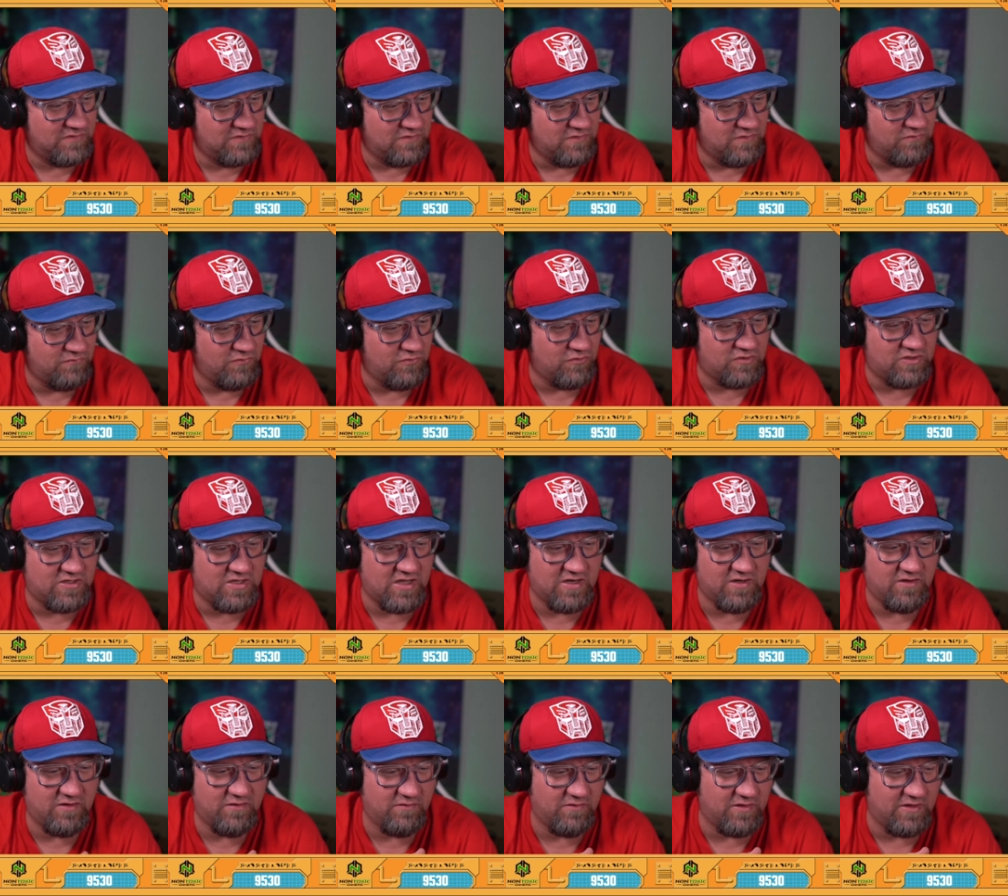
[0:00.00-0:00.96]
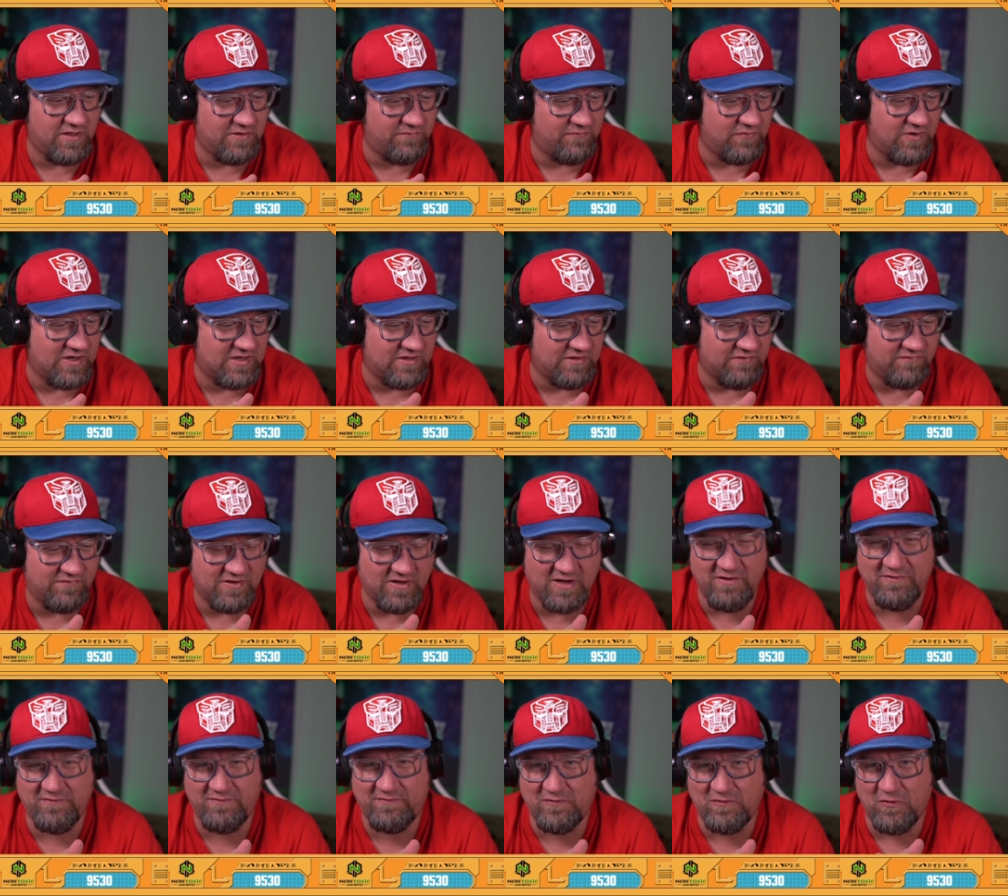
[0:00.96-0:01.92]
A real kind of like
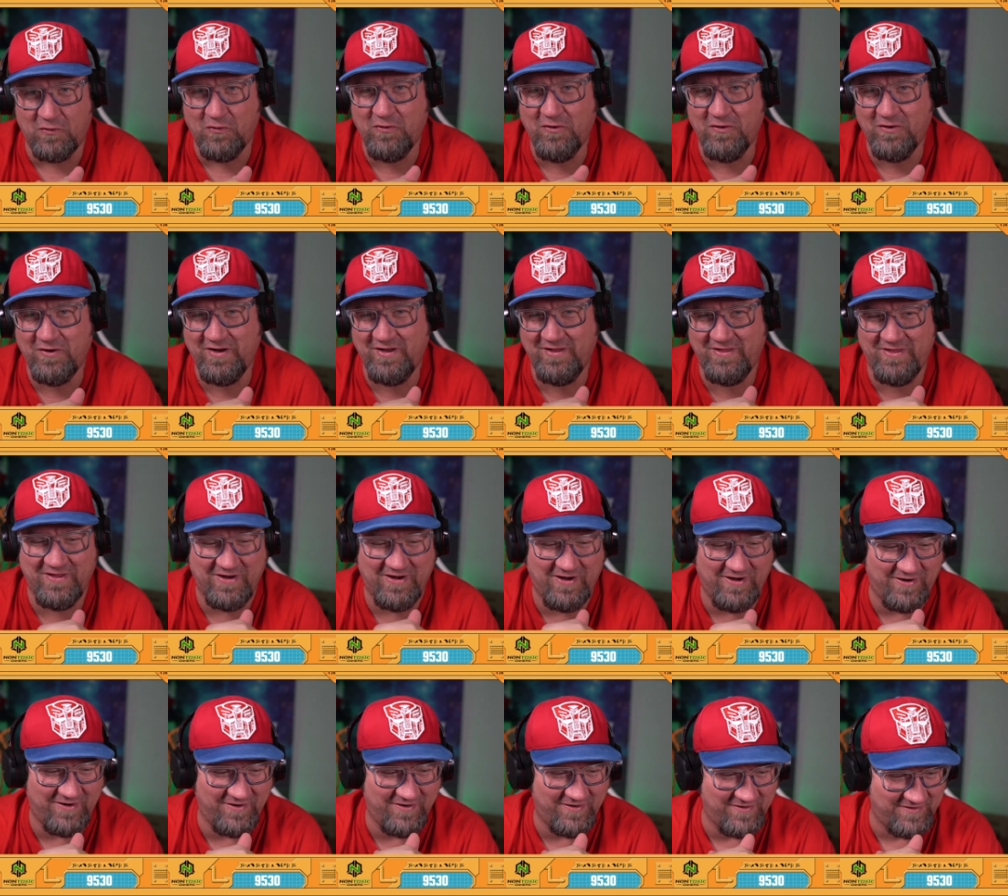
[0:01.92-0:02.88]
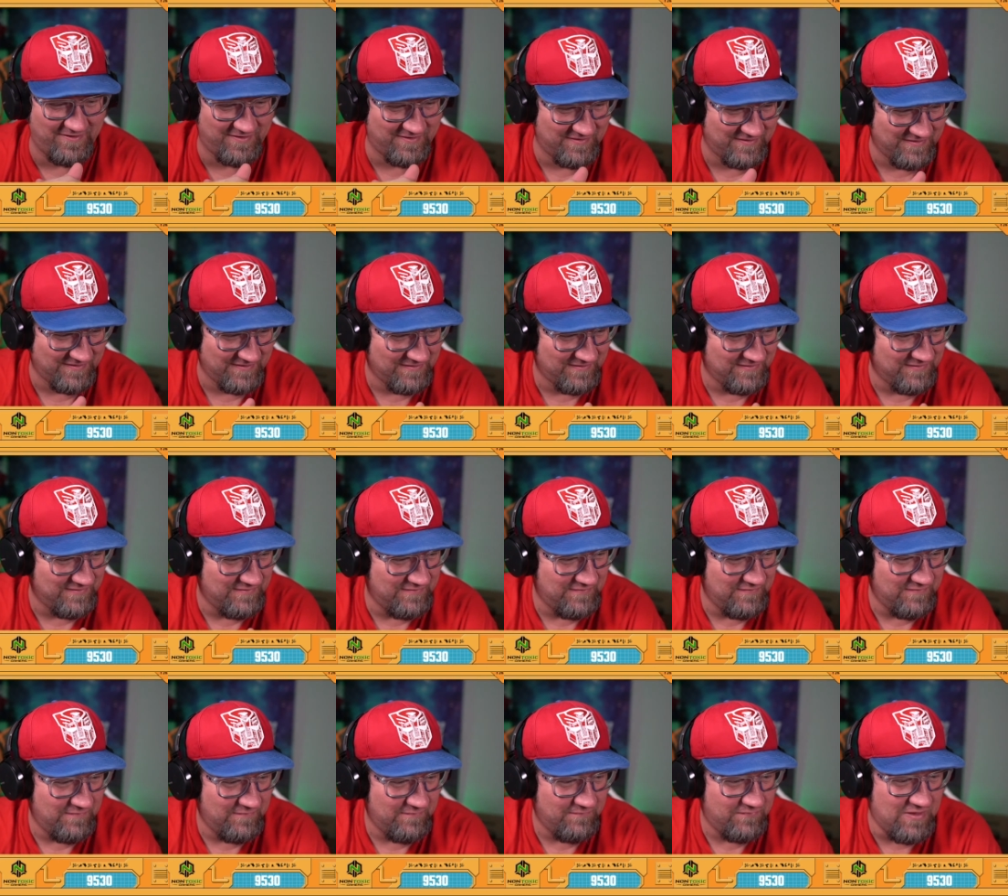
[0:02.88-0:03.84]
Frankenstein story there.
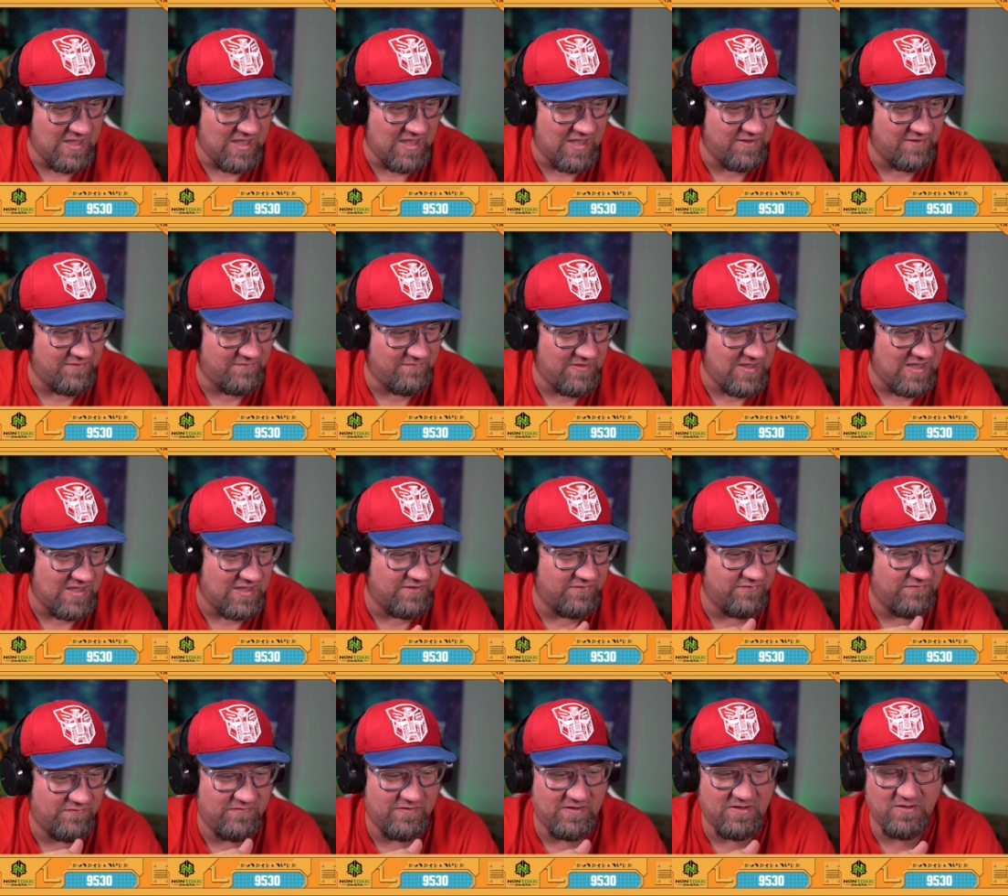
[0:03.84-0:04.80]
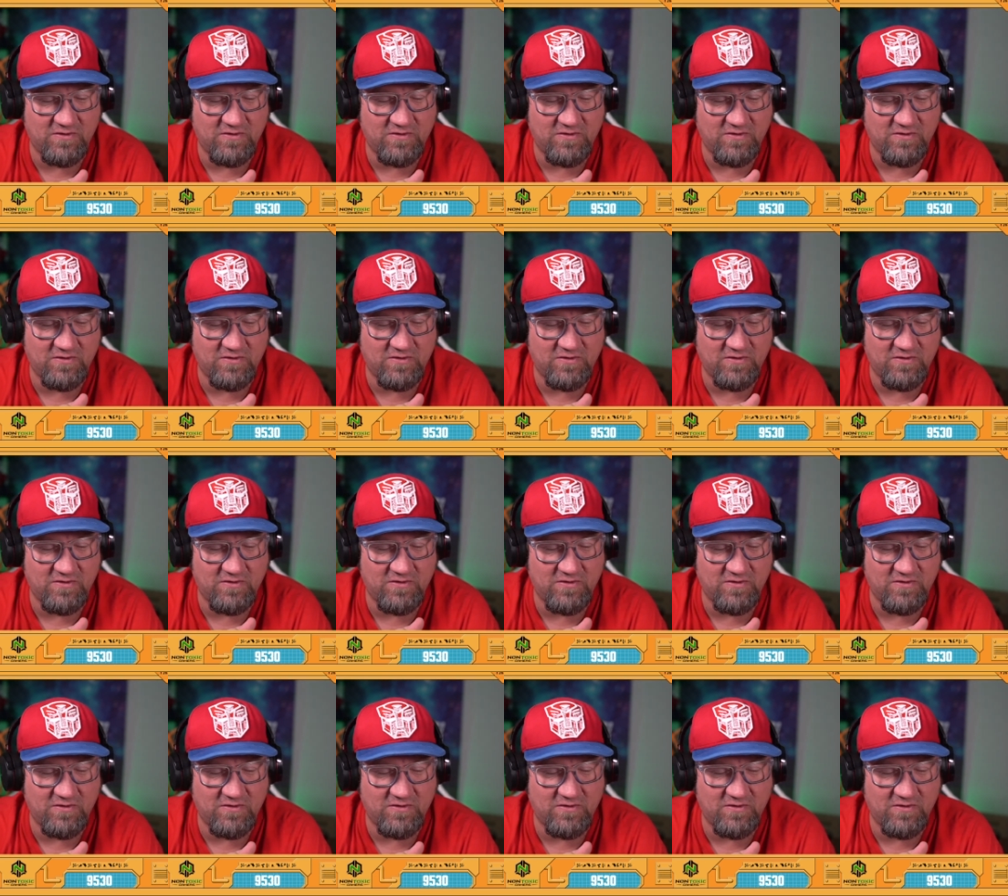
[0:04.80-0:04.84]
Yeah, and see,